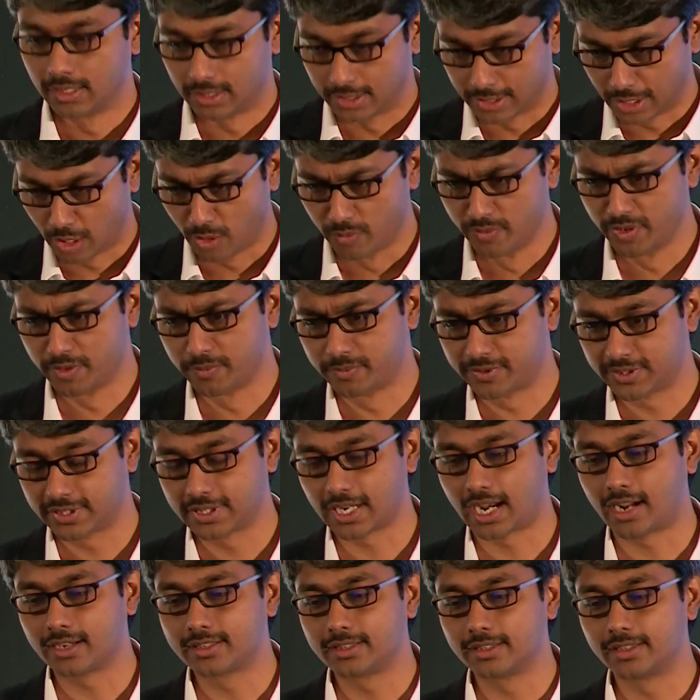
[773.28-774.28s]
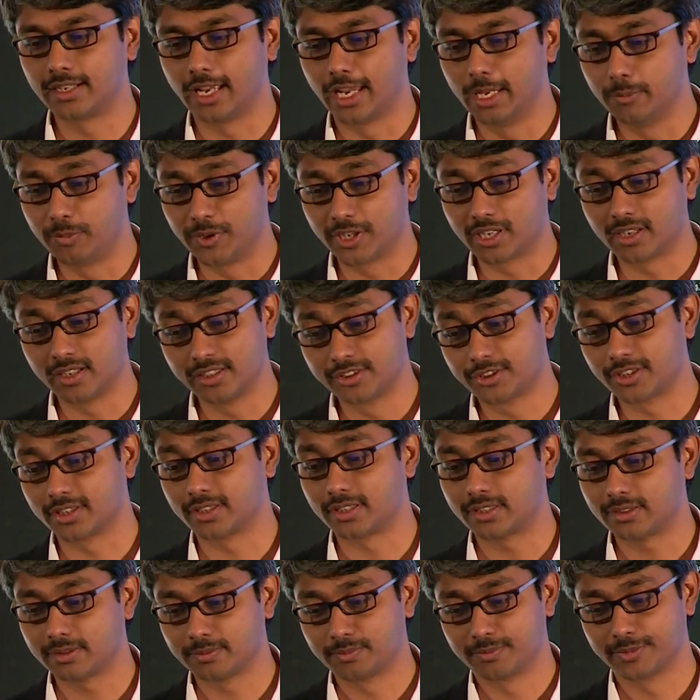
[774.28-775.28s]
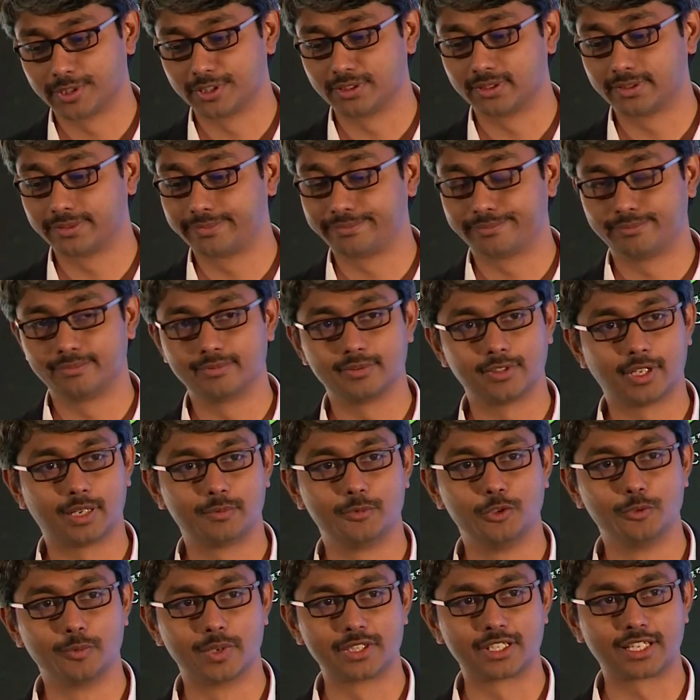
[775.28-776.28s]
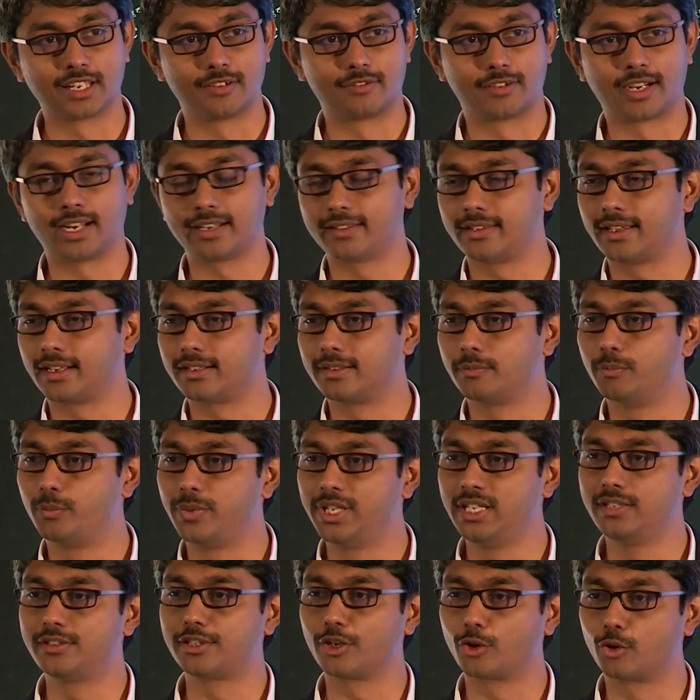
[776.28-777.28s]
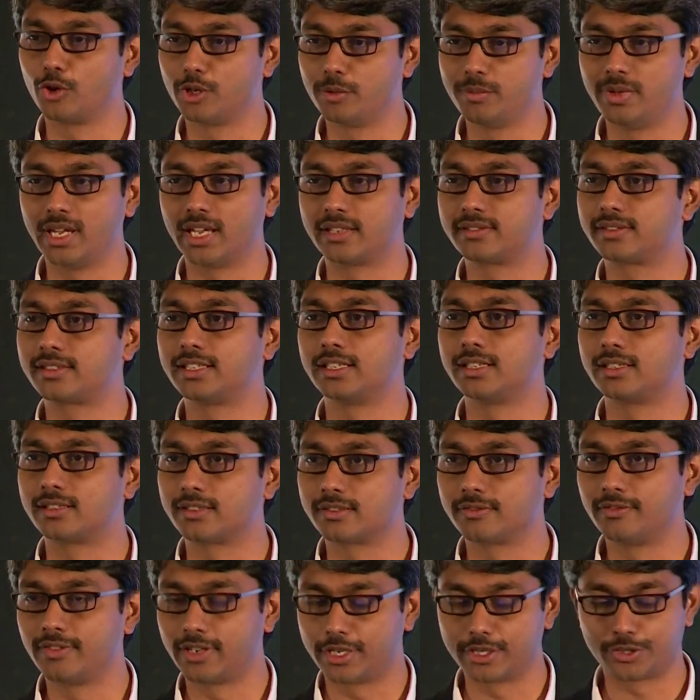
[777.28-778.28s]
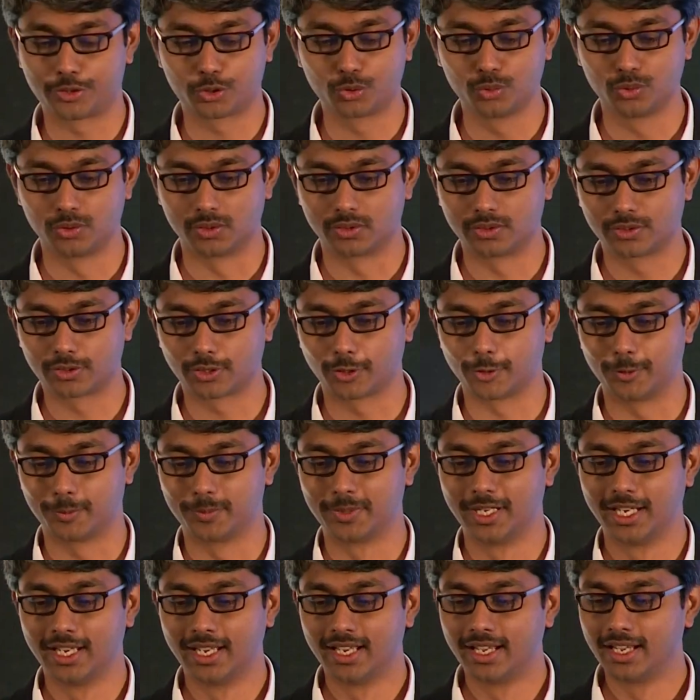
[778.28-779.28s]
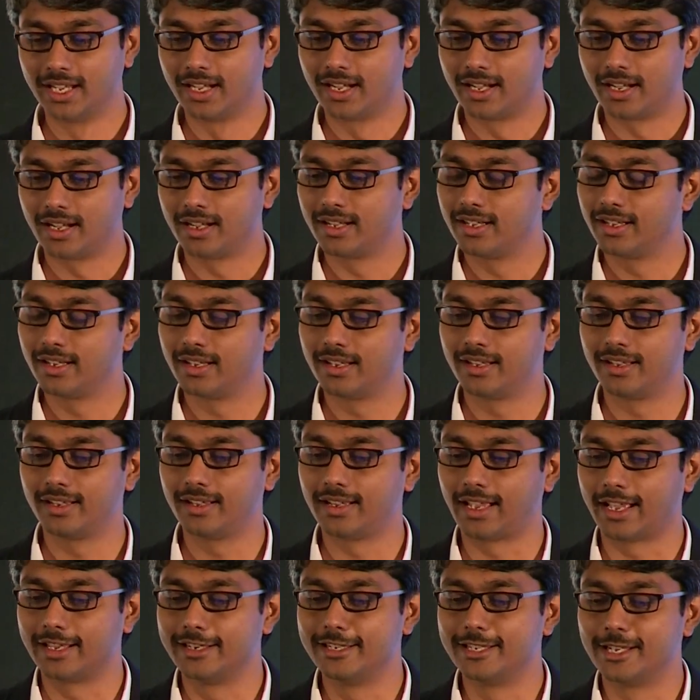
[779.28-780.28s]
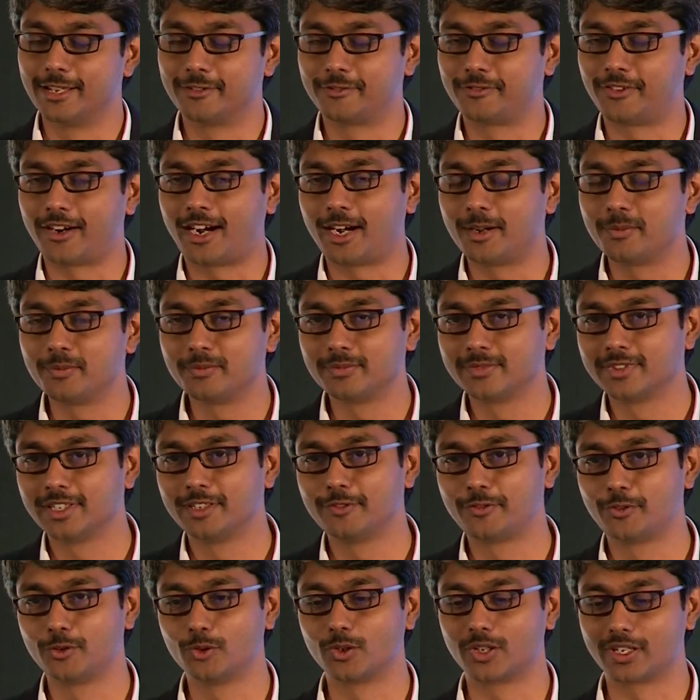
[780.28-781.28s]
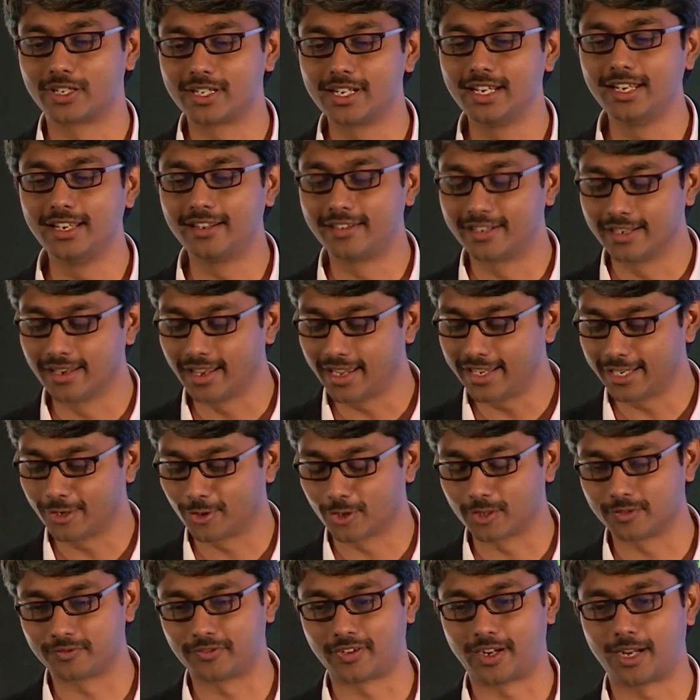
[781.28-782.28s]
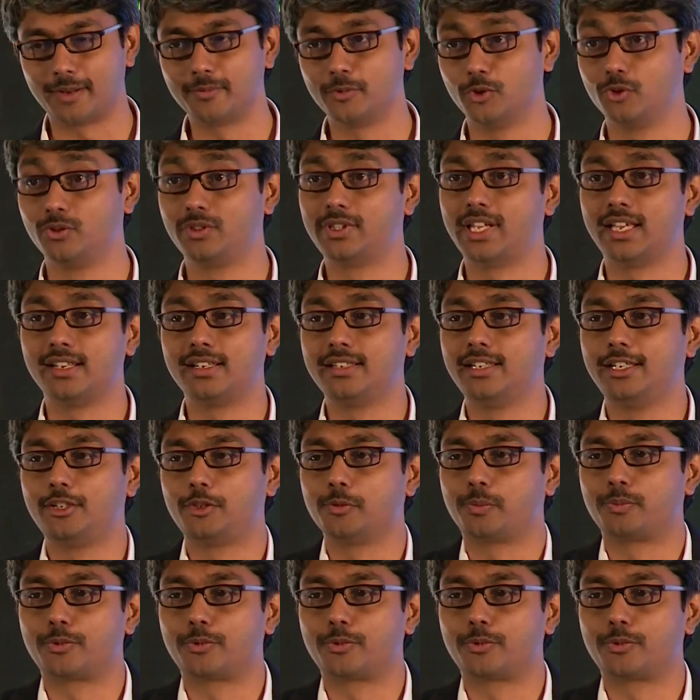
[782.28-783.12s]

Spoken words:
Now we have started apiculture, because you must have read that bees are going to be extinct very soon. So, and in a farm, if you are really relying on a farm, you then need to